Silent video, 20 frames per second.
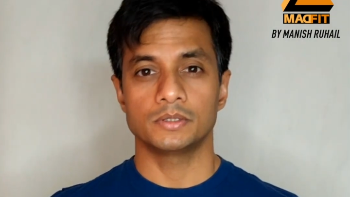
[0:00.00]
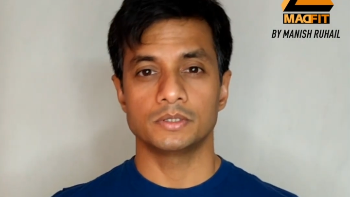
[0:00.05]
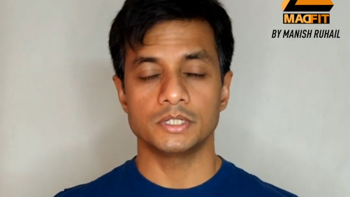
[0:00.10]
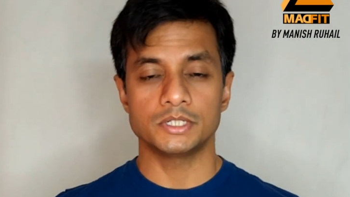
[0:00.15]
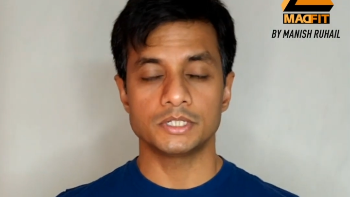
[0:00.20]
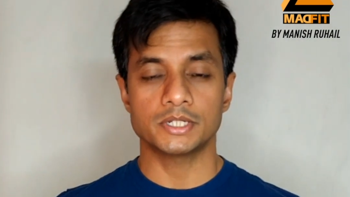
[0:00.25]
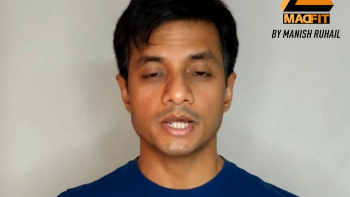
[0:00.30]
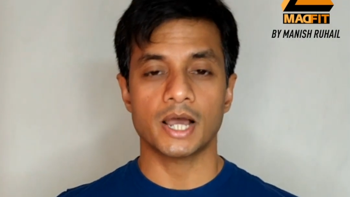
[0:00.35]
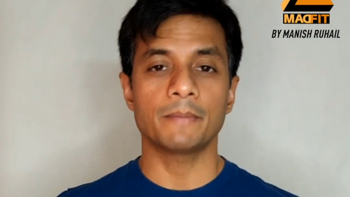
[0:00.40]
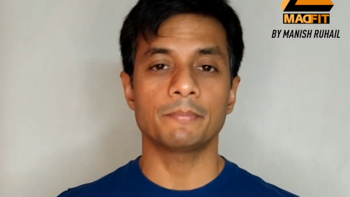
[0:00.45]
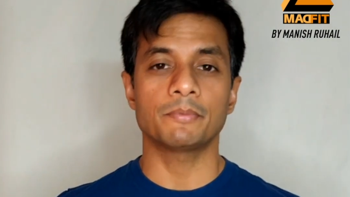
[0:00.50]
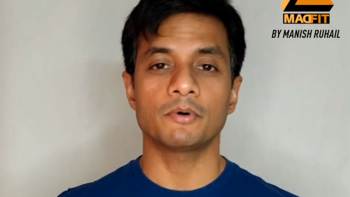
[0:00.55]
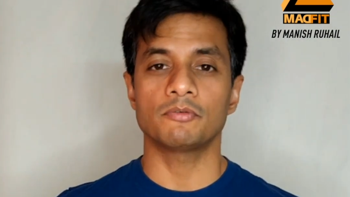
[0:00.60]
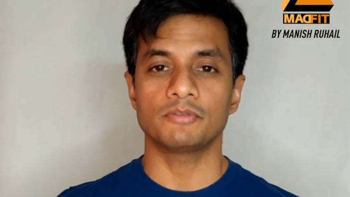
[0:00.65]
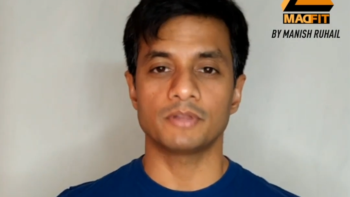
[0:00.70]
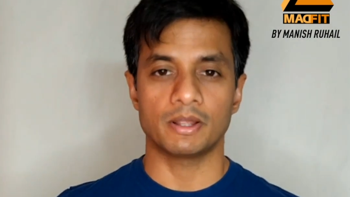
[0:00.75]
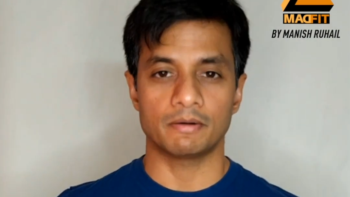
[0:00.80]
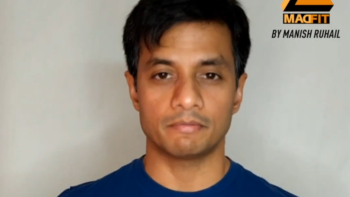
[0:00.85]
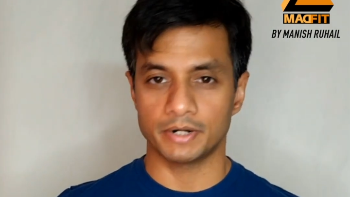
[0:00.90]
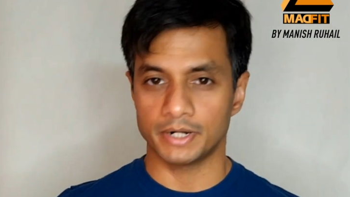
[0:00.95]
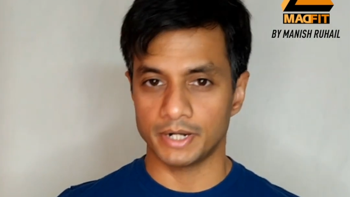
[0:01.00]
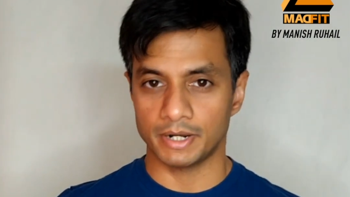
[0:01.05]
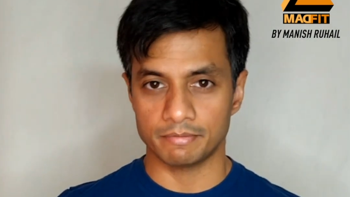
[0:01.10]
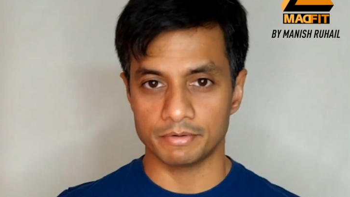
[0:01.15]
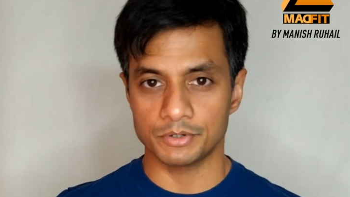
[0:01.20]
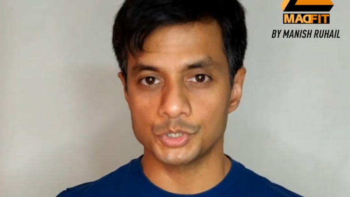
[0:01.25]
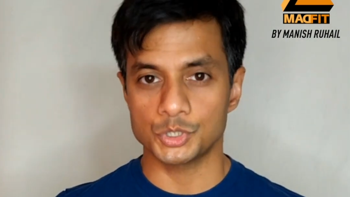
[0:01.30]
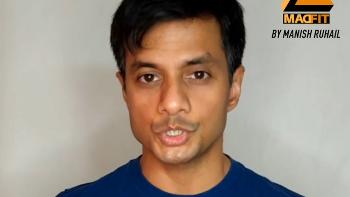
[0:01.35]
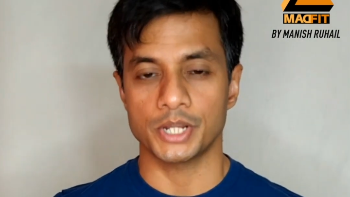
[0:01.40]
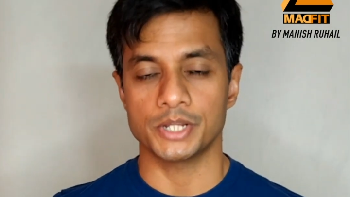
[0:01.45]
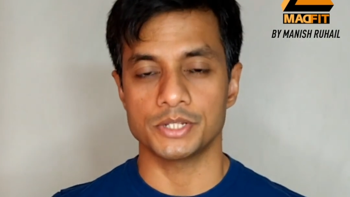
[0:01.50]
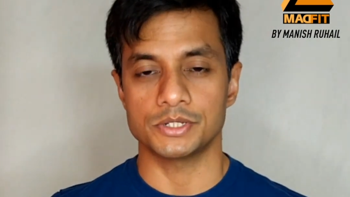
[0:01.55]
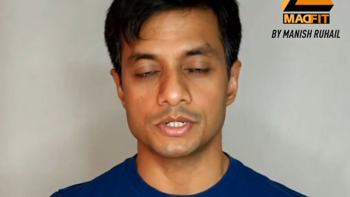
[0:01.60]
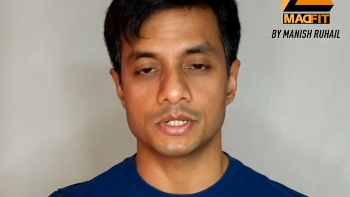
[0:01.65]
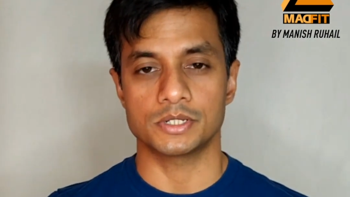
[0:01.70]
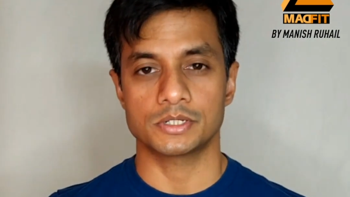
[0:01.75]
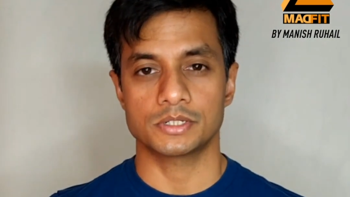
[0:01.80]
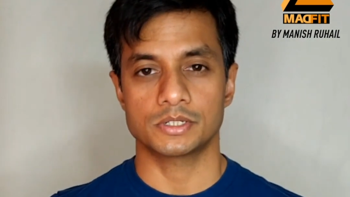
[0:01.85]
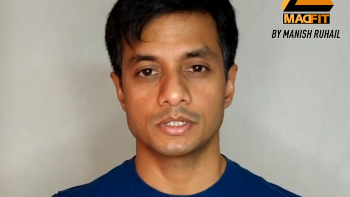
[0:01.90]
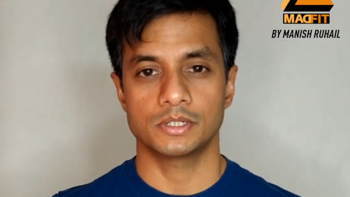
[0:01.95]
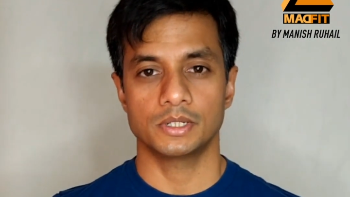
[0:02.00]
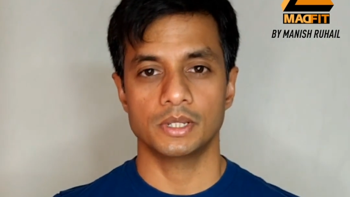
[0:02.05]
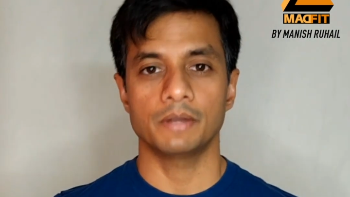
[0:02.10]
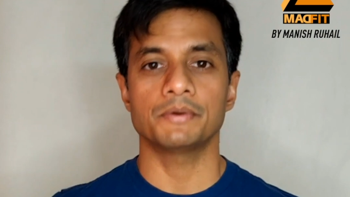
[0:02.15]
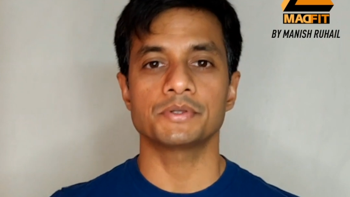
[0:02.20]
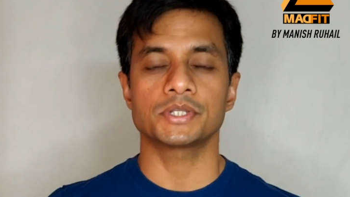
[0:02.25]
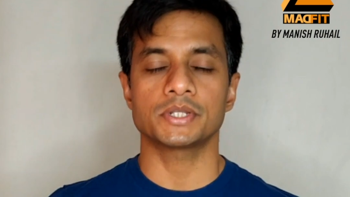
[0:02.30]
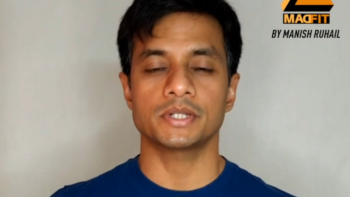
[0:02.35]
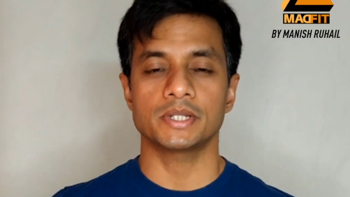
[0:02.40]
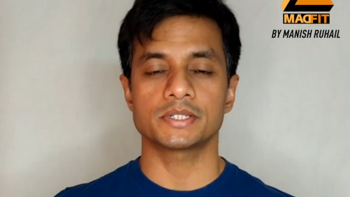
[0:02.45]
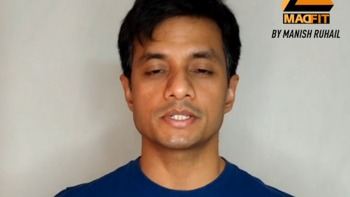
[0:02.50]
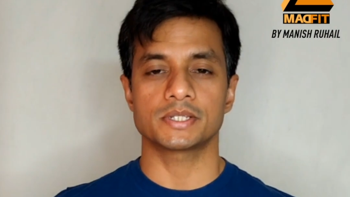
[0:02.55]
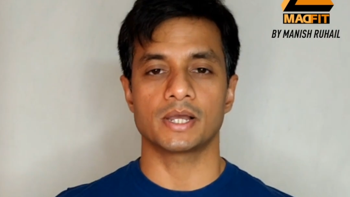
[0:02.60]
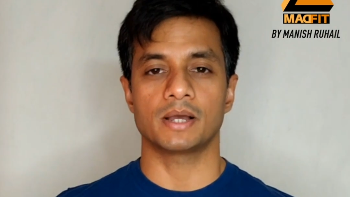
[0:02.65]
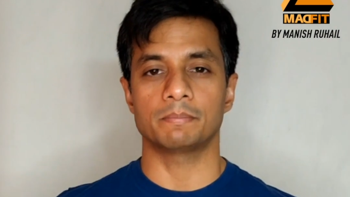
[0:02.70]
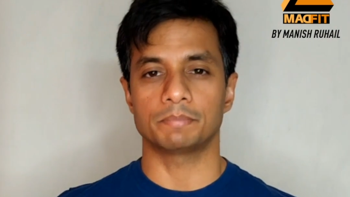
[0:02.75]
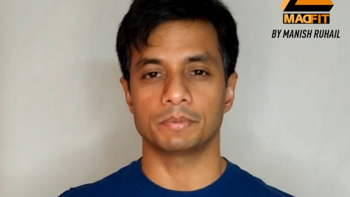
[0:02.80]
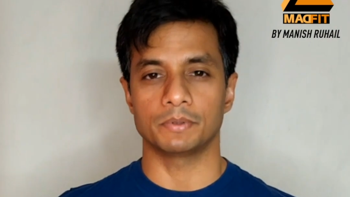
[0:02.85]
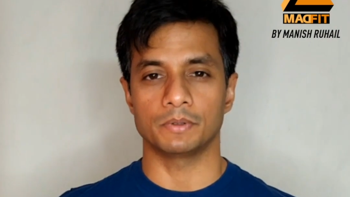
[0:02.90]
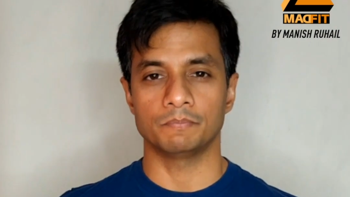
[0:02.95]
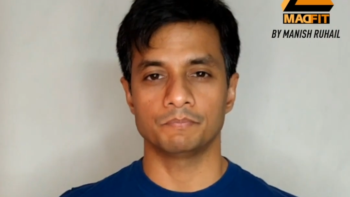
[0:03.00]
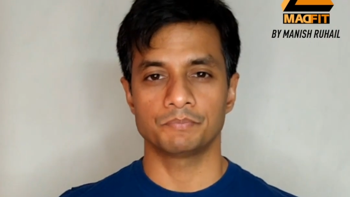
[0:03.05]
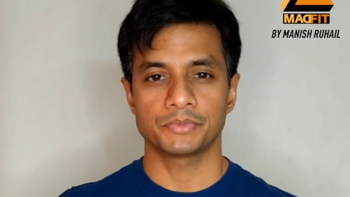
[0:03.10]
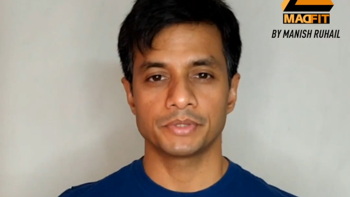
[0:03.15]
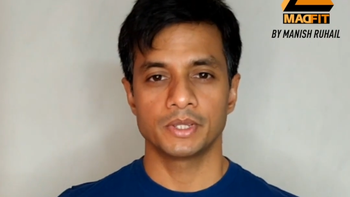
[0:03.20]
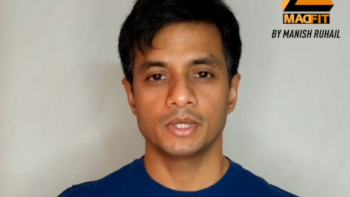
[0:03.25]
the type of lever never changes. Here is an example.